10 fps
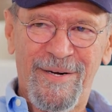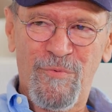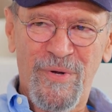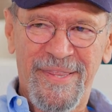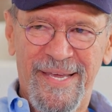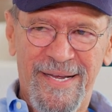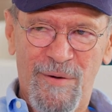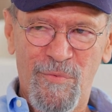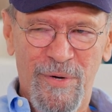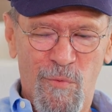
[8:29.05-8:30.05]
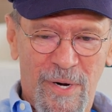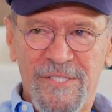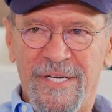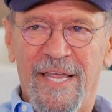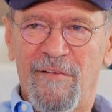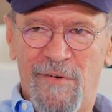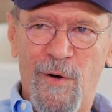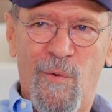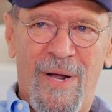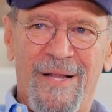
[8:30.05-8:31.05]
that we think and we work together
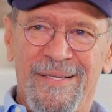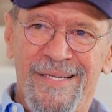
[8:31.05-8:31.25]
very well.